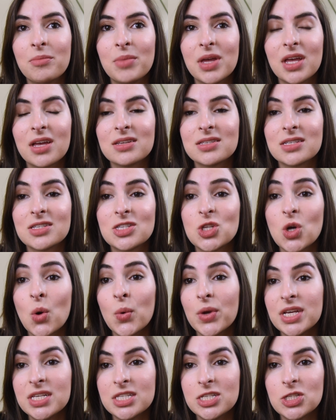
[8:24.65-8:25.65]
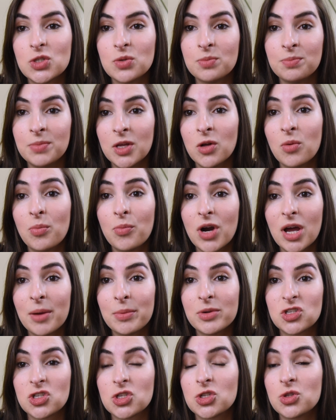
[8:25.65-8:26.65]
because it's so easy to meal
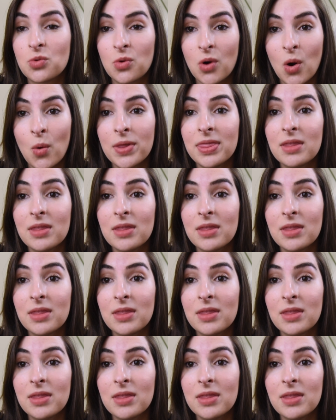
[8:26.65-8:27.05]
prep and just throw